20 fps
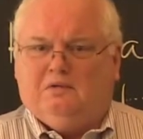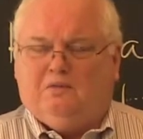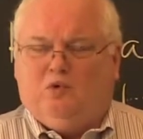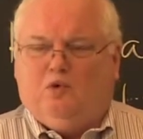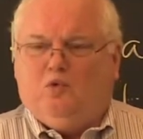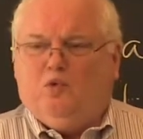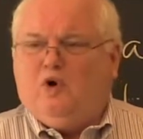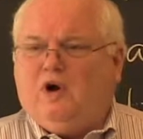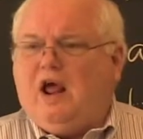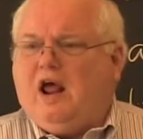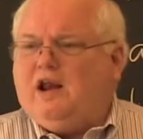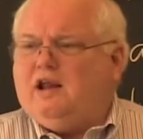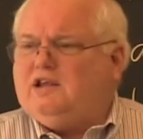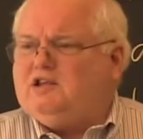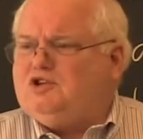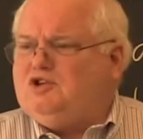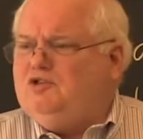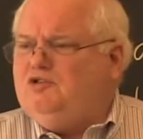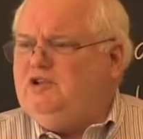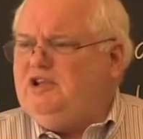Well, not
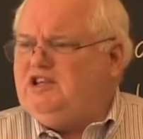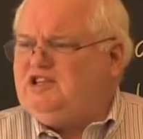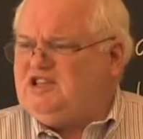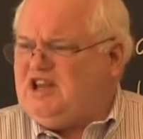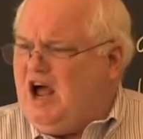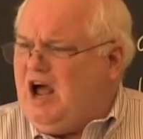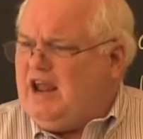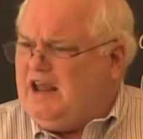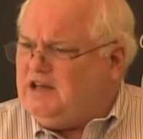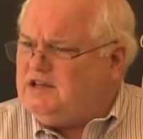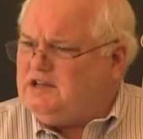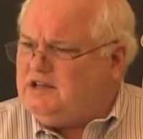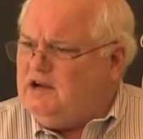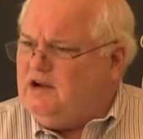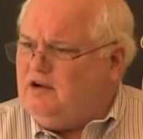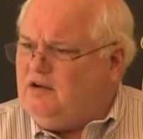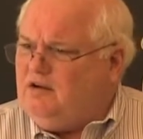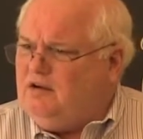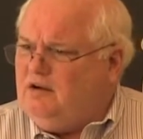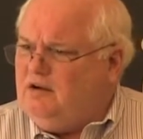excluding science
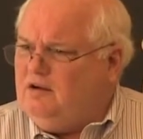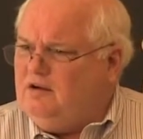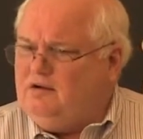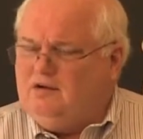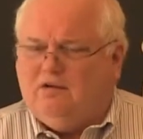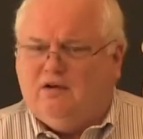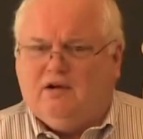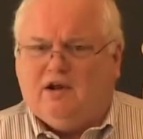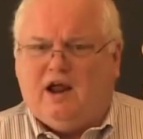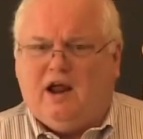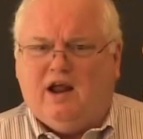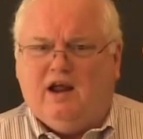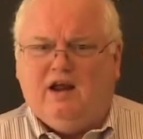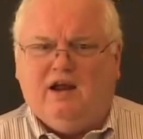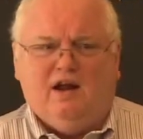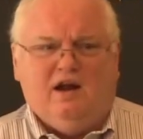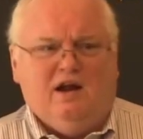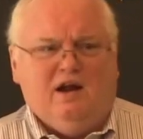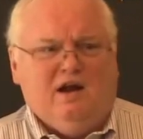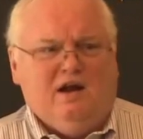here, okay?